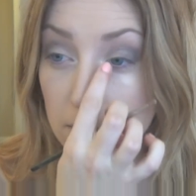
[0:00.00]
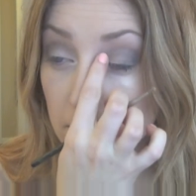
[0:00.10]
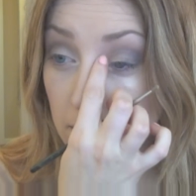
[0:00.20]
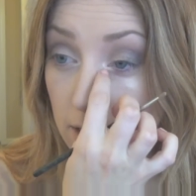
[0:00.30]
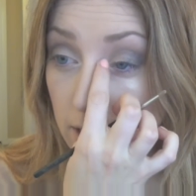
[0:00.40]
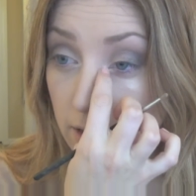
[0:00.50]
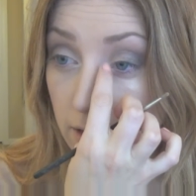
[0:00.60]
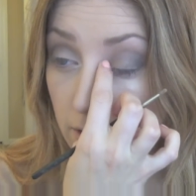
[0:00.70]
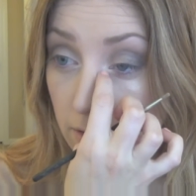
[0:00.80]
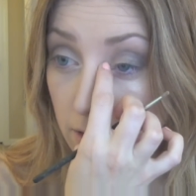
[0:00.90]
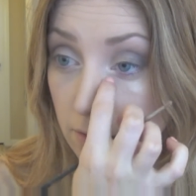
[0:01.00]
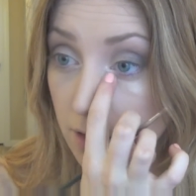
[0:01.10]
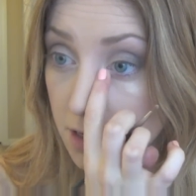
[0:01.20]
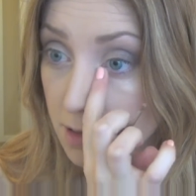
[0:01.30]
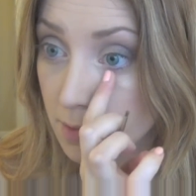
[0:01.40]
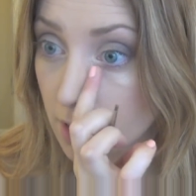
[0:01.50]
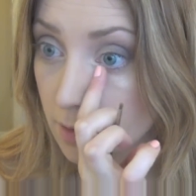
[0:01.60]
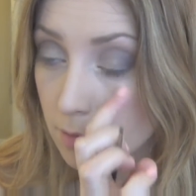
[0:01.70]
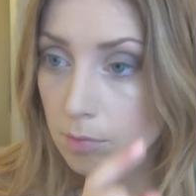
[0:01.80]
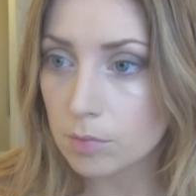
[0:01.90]
And then I'll go under
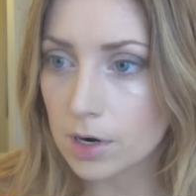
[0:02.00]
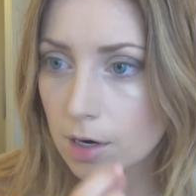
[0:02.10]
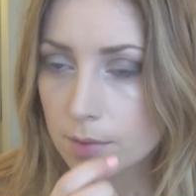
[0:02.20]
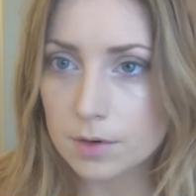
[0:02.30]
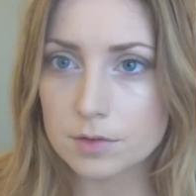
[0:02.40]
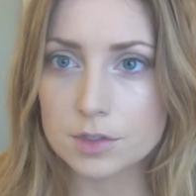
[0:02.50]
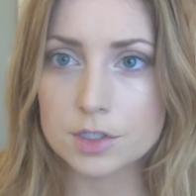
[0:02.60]
my brow bone